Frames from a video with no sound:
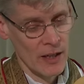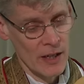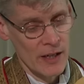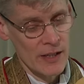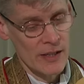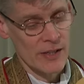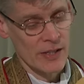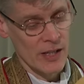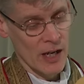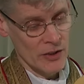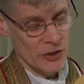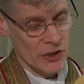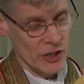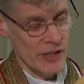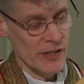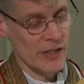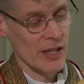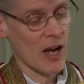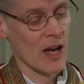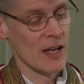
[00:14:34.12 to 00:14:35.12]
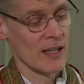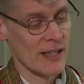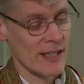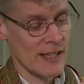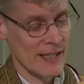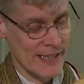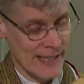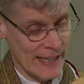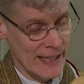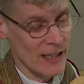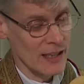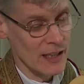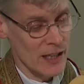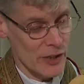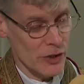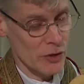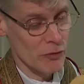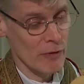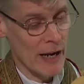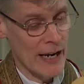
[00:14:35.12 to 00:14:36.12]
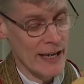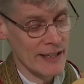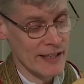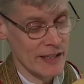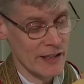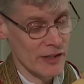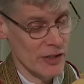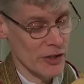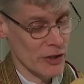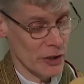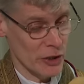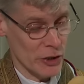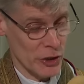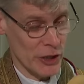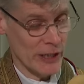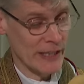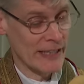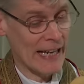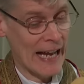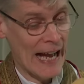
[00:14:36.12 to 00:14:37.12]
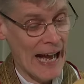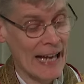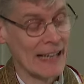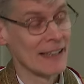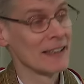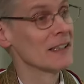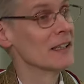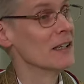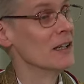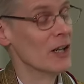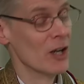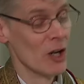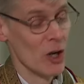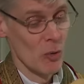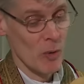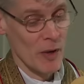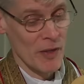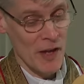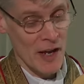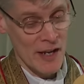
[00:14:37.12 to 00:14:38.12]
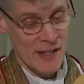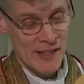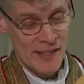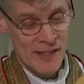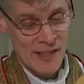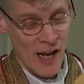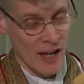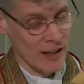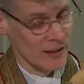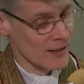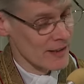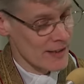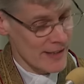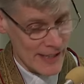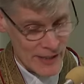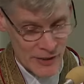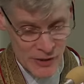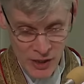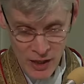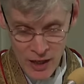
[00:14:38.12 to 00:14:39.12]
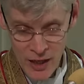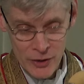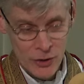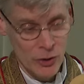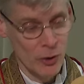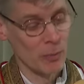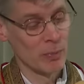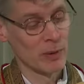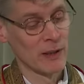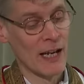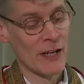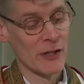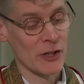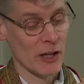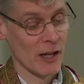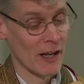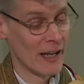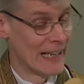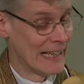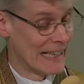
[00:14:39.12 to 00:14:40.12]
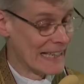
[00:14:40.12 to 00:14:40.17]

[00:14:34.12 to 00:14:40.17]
such is her sinless radiance that she can, with her son's eternal pleasure,